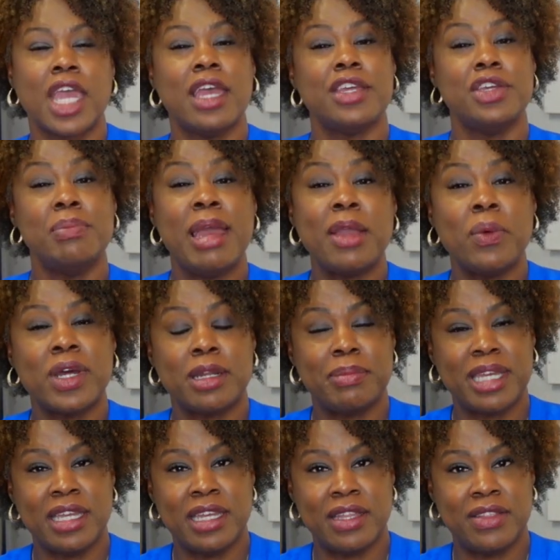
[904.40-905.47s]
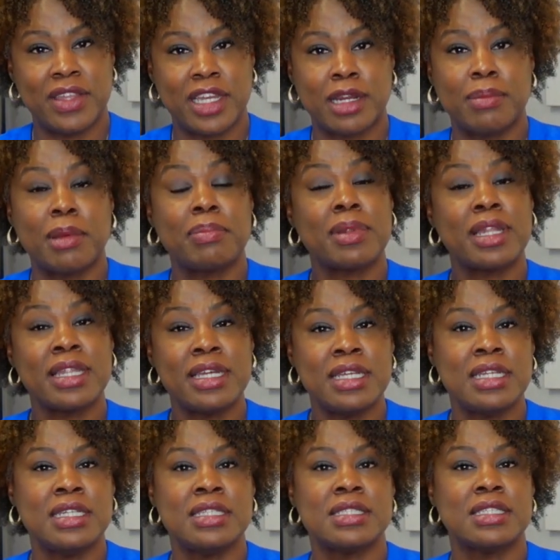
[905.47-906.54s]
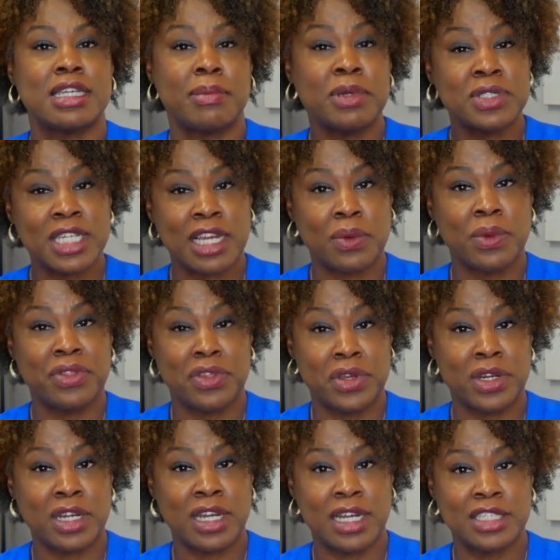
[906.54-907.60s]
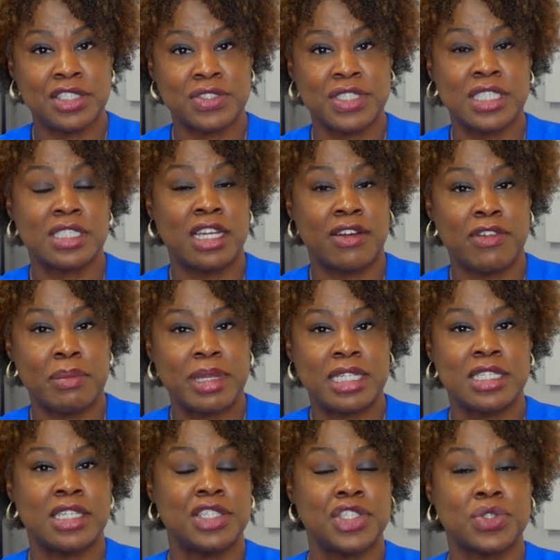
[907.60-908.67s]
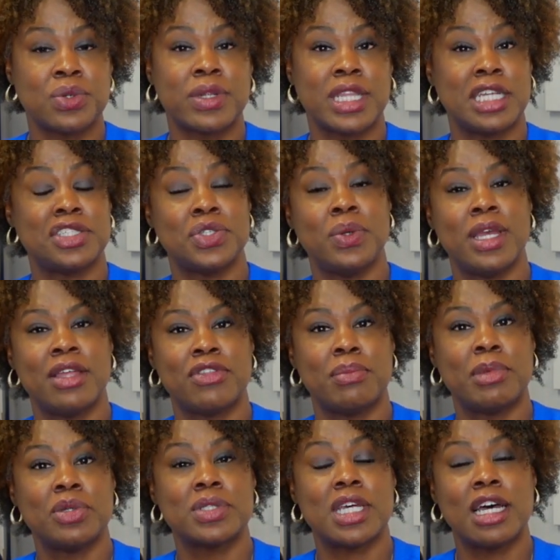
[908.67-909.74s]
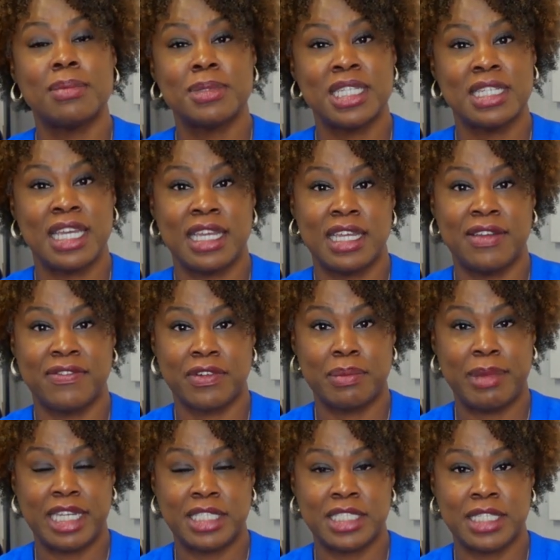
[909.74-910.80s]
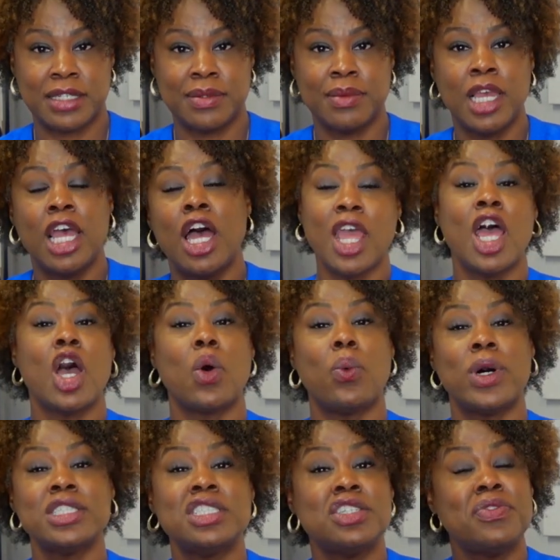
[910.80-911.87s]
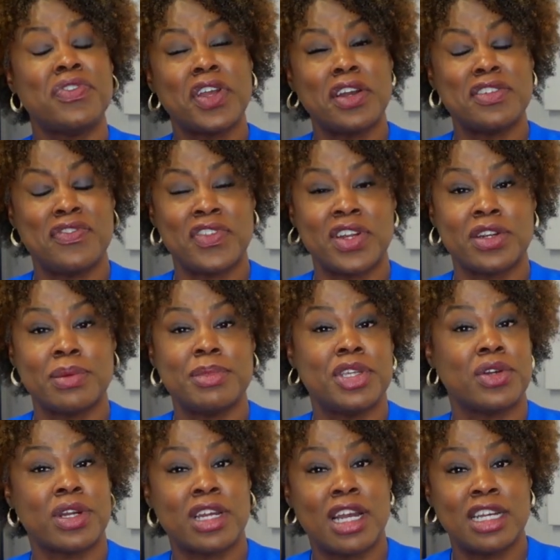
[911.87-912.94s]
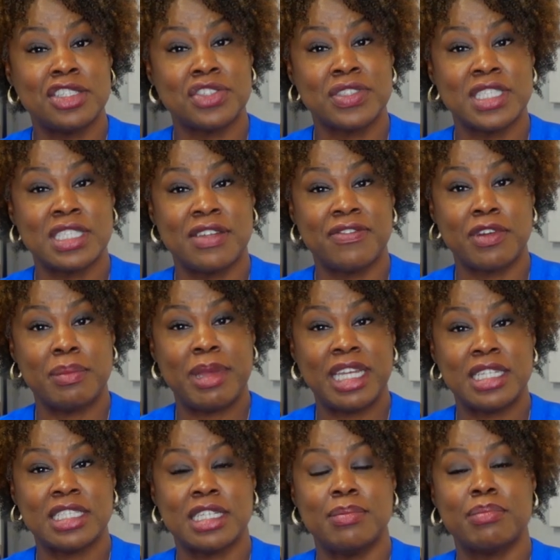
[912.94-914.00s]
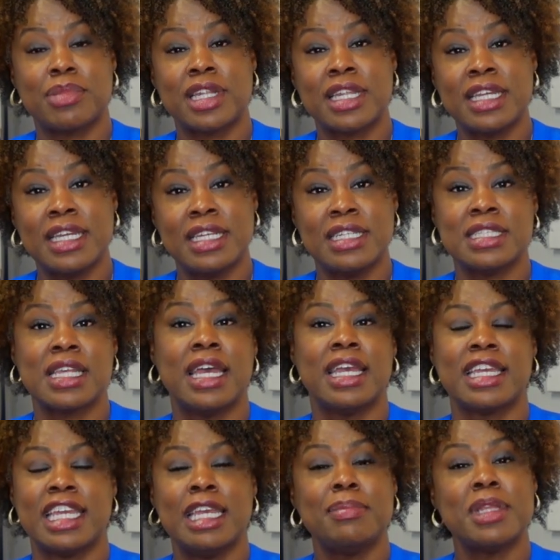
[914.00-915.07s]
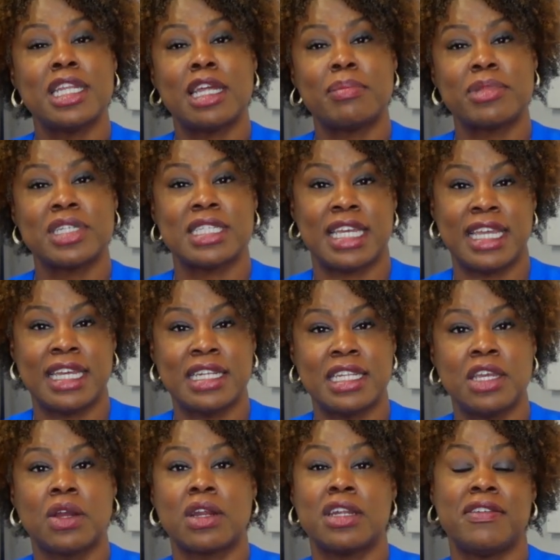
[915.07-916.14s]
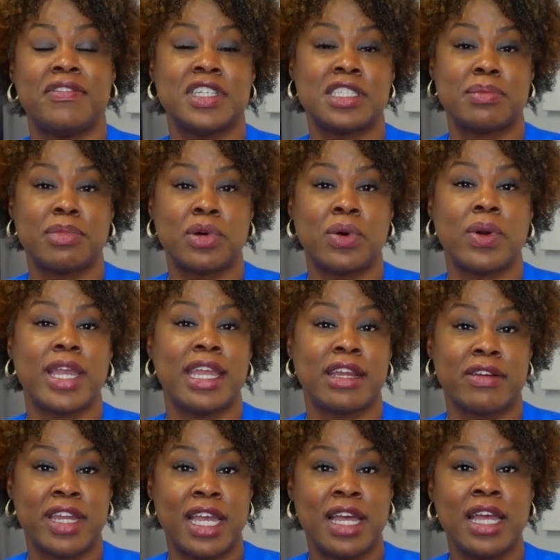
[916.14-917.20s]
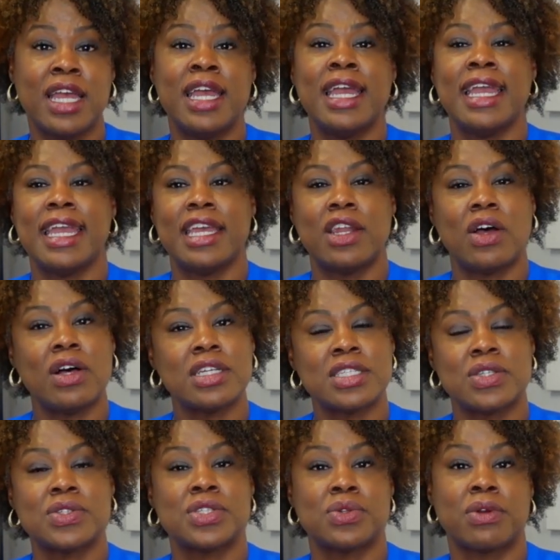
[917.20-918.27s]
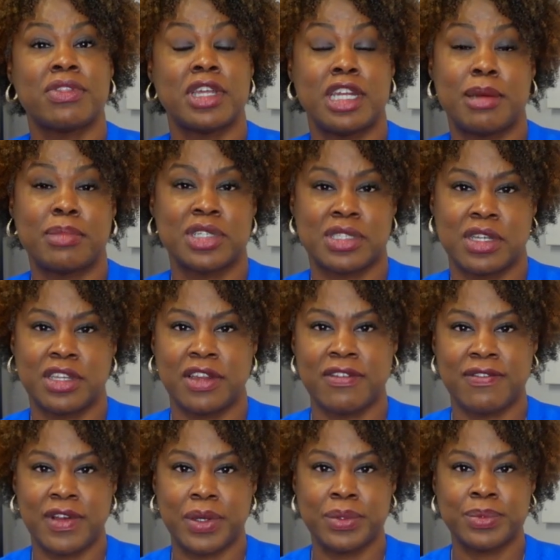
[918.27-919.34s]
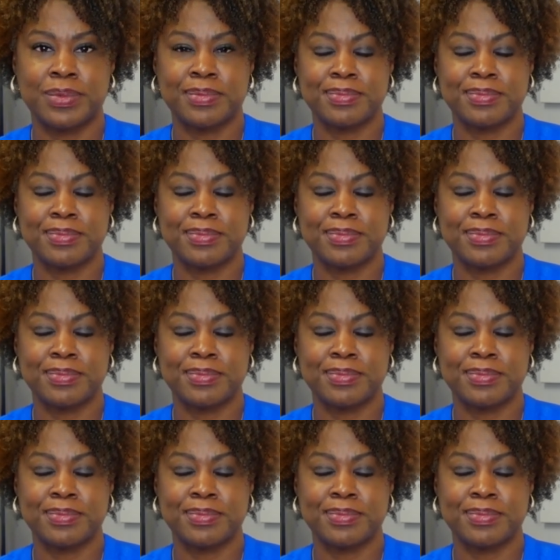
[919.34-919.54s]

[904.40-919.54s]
You may want to begin there, but please double check with your country's government to ensure that you have the most up-to-date information. Once you've confirmed your country's information, please keep the numbers handy or in a visible area, and also store the numbers on your phone.